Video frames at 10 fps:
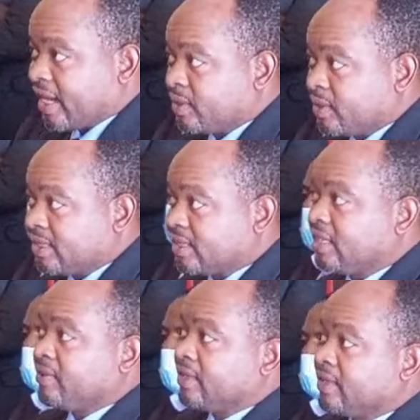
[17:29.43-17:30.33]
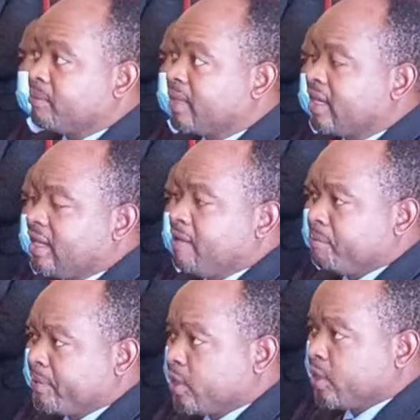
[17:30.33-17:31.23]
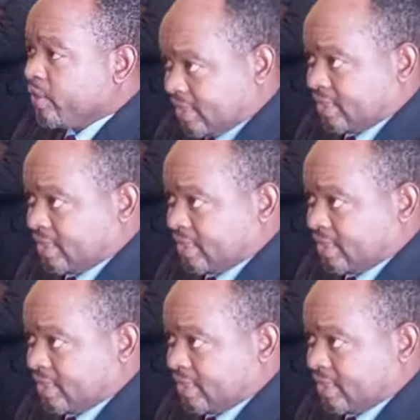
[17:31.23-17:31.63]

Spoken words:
which is giving them impunity.